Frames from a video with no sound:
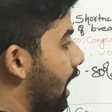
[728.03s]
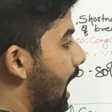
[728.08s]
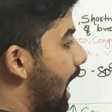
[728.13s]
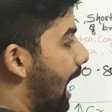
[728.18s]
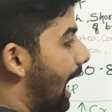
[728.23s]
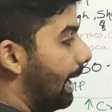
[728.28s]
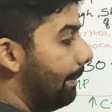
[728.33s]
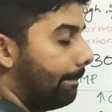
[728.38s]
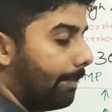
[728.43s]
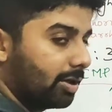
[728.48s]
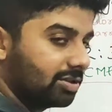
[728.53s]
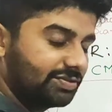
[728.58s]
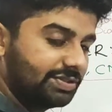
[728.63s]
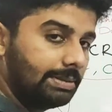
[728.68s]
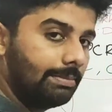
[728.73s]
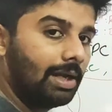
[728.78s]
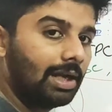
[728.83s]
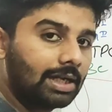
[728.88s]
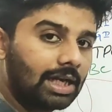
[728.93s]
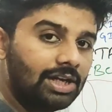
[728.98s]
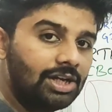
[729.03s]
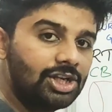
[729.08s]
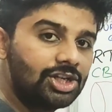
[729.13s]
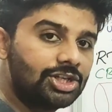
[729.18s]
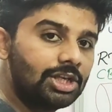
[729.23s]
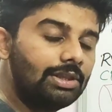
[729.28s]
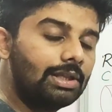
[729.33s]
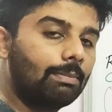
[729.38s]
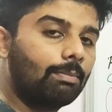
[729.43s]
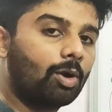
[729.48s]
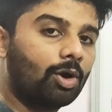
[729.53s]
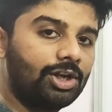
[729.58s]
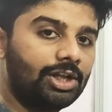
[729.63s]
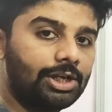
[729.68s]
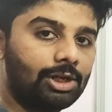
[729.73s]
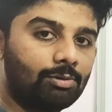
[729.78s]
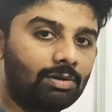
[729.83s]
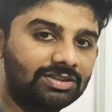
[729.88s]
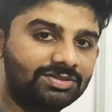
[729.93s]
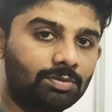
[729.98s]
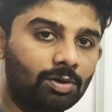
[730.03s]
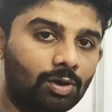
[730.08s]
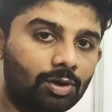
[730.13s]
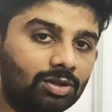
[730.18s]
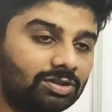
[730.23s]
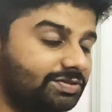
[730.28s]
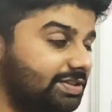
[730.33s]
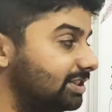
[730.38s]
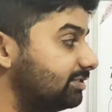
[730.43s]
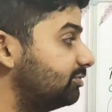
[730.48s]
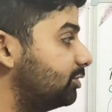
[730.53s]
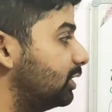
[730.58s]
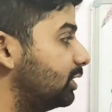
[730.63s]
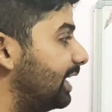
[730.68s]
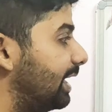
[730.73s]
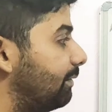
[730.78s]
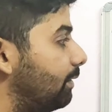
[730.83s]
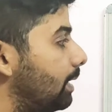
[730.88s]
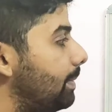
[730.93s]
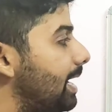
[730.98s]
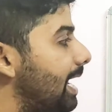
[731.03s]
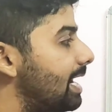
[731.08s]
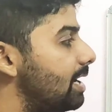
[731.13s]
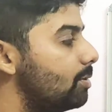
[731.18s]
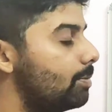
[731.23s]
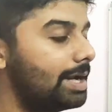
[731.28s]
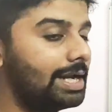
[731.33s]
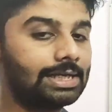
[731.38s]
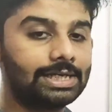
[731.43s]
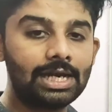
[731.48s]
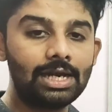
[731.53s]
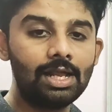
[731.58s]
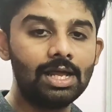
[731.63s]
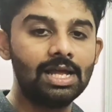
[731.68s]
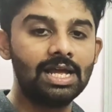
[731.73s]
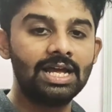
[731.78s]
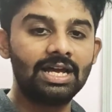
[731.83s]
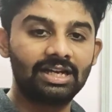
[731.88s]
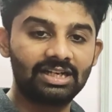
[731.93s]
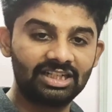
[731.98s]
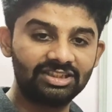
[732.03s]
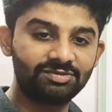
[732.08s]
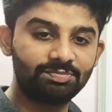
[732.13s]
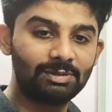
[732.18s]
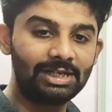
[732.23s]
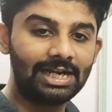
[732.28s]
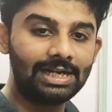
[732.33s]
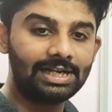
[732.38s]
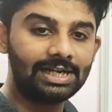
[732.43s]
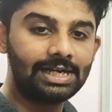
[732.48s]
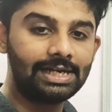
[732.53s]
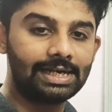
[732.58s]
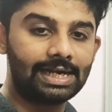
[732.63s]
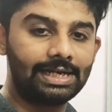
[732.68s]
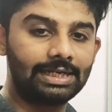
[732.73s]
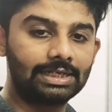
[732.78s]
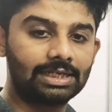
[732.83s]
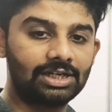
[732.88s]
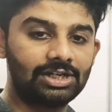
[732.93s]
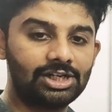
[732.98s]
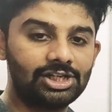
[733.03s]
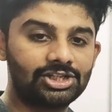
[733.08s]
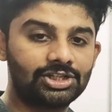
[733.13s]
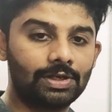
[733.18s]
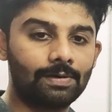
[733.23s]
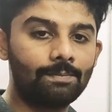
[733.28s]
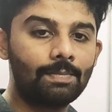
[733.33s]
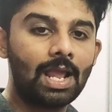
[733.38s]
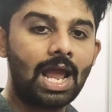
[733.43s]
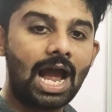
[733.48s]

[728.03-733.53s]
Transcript: hypoxemia condition, the body requires more oxygen, so there will be elevated respiratory rate condition.